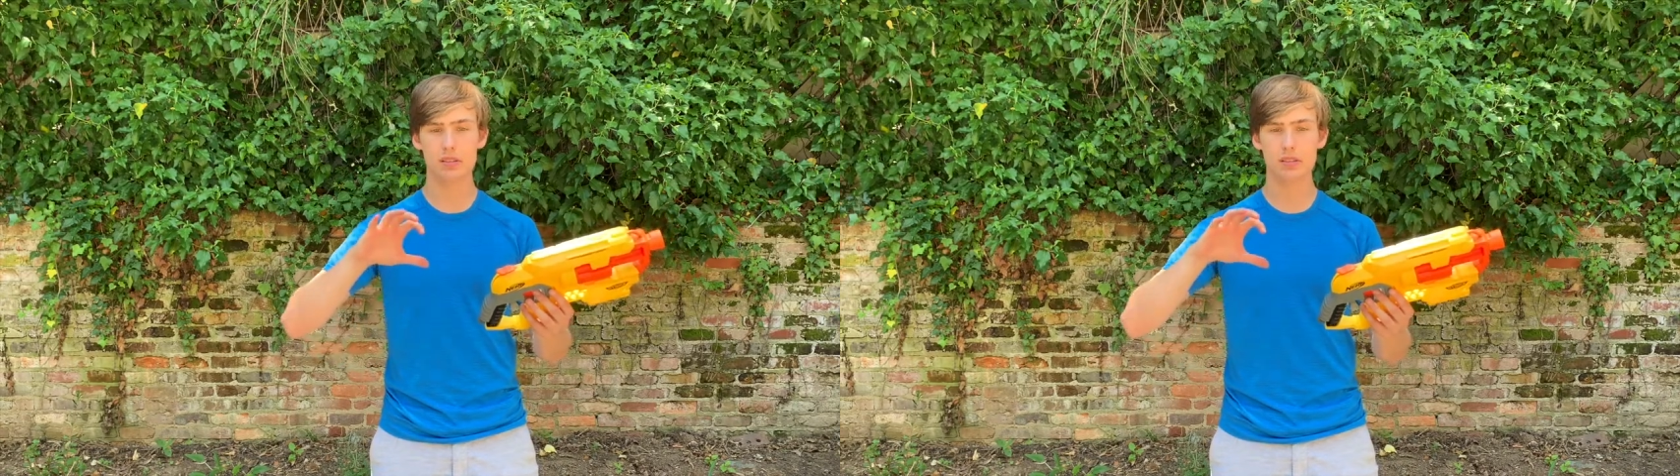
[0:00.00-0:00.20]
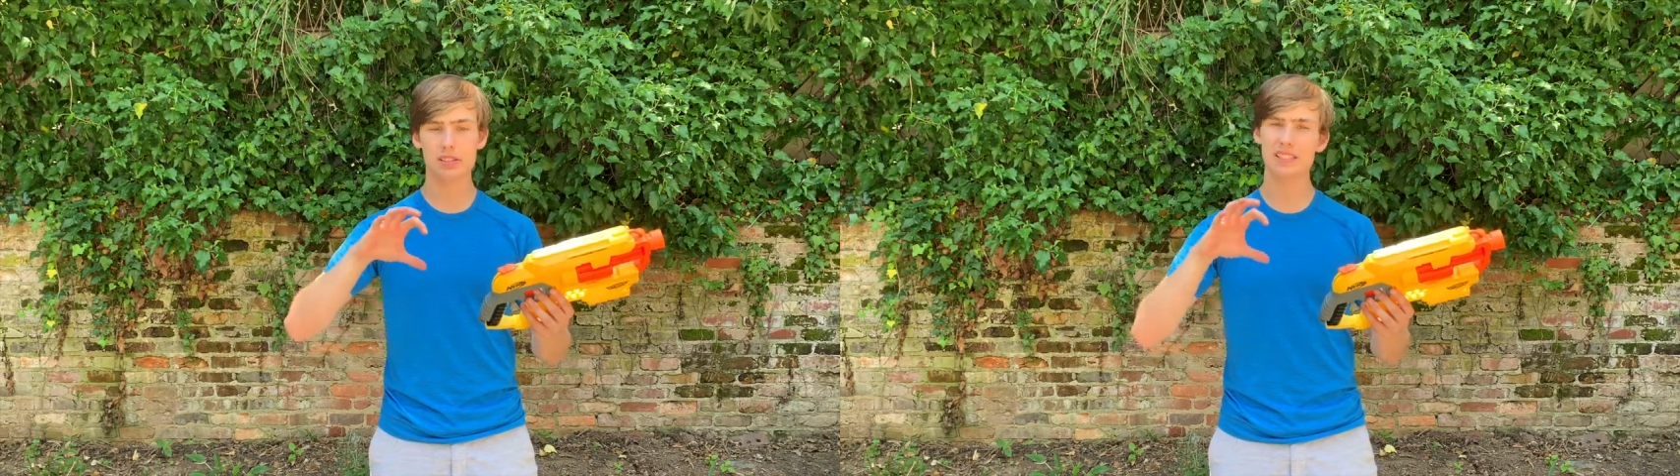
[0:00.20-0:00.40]

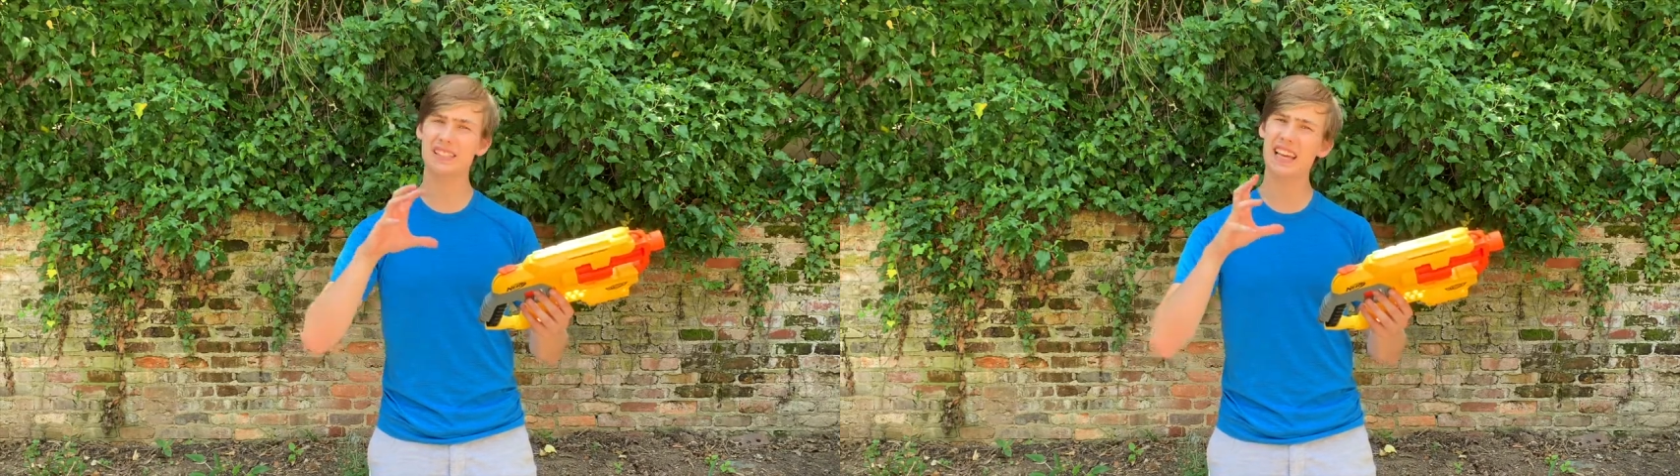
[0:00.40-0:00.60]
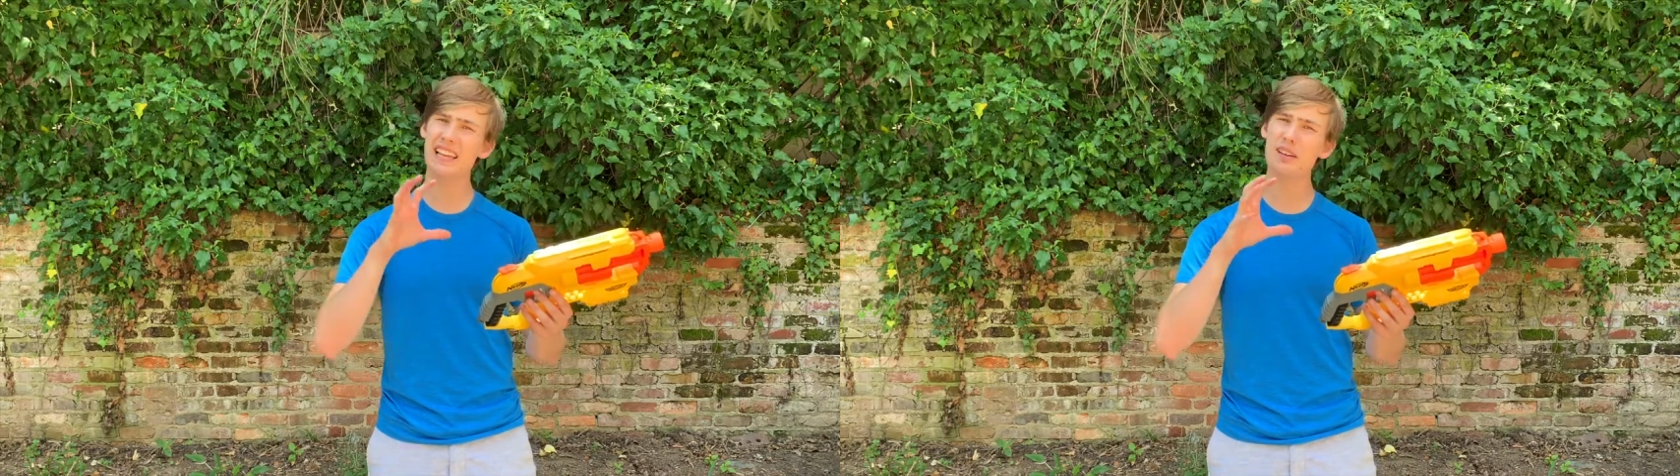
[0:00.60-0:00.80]

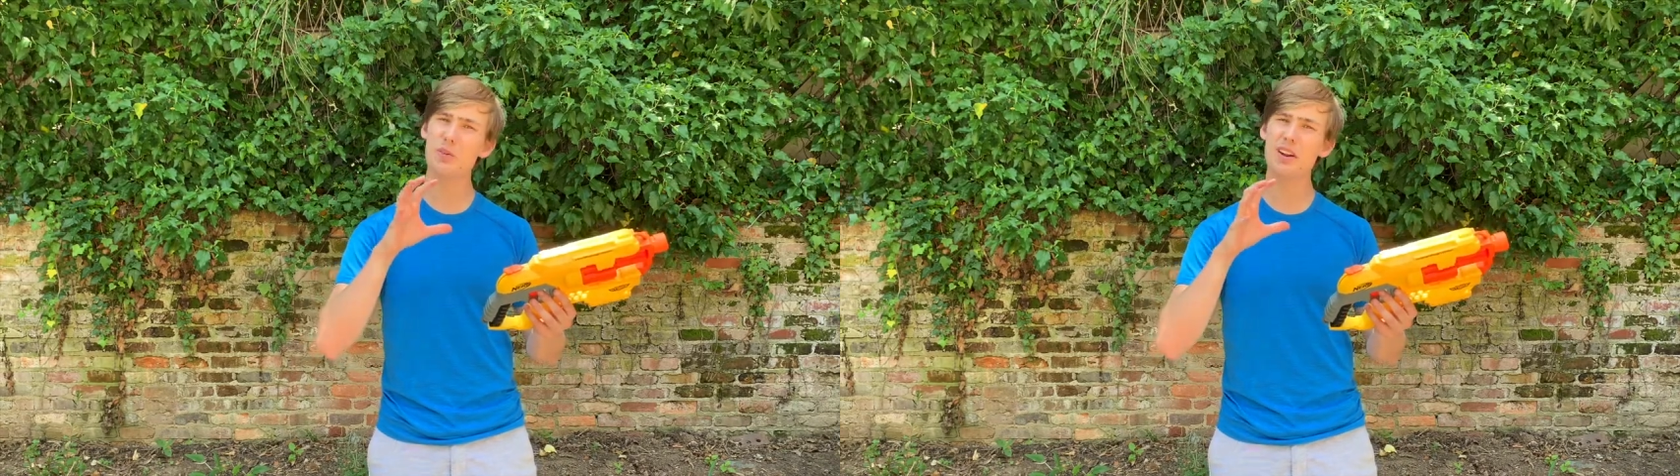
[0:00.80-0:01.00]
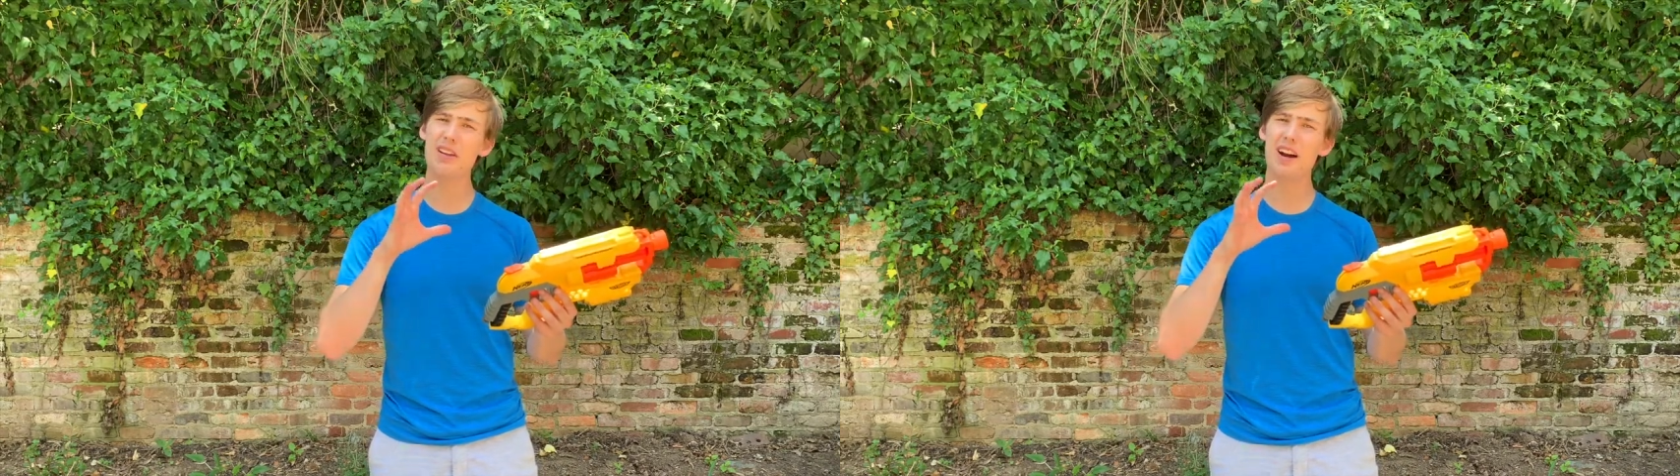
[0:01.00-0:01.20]

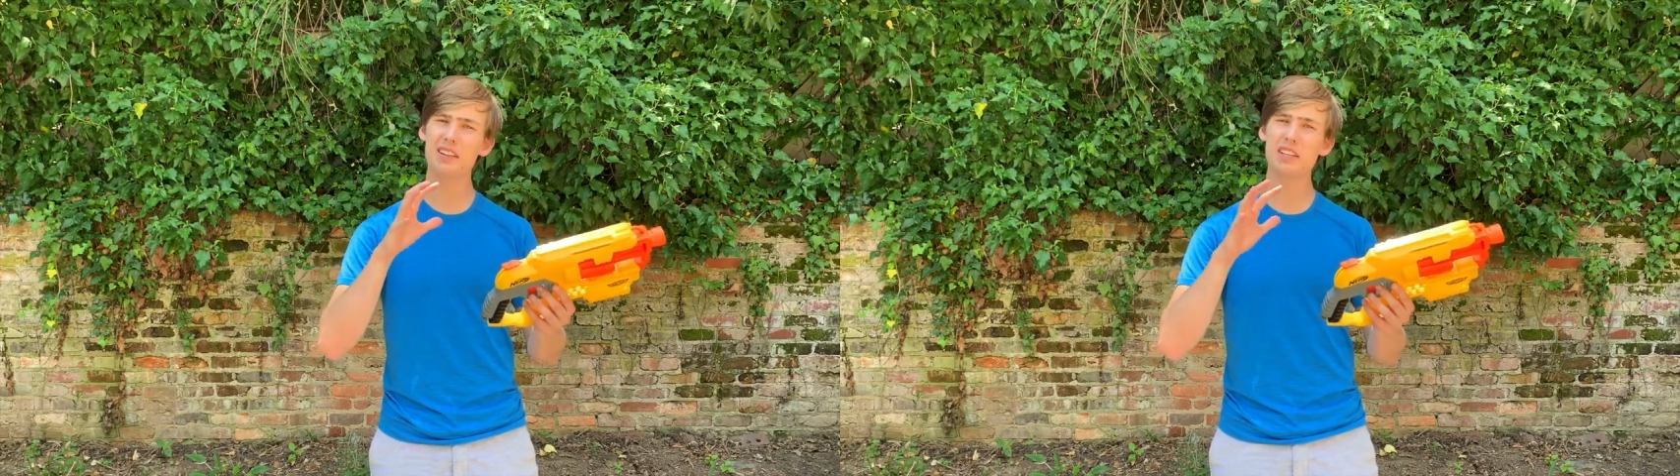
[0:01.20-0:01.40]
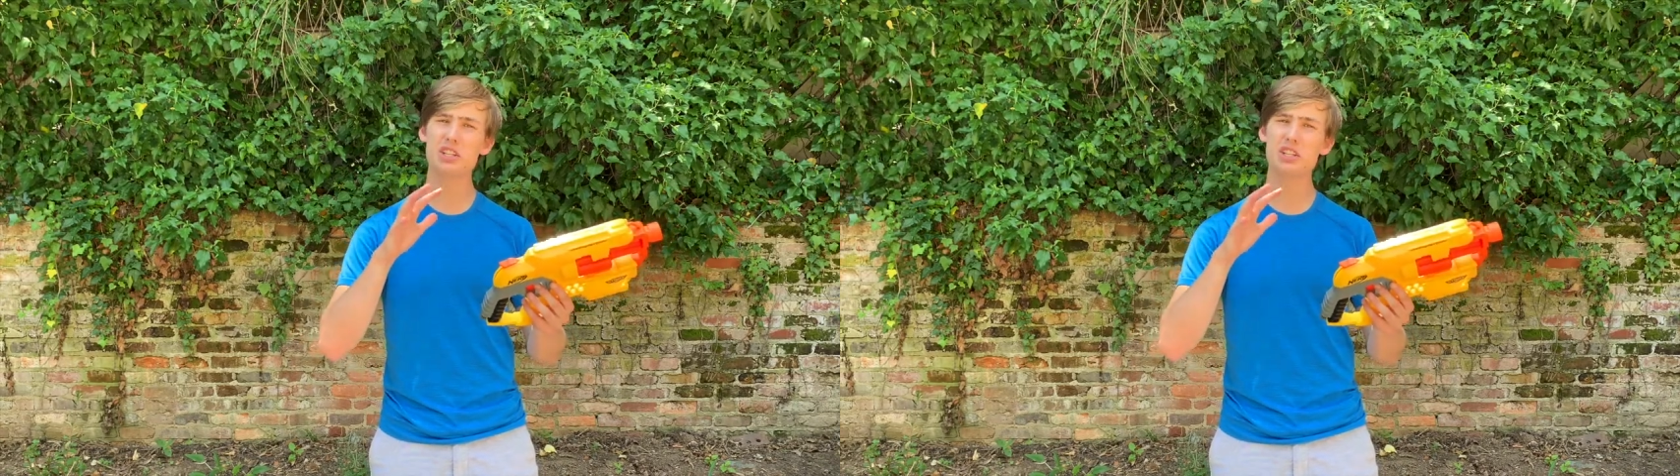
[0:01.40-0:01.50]
slightly oddly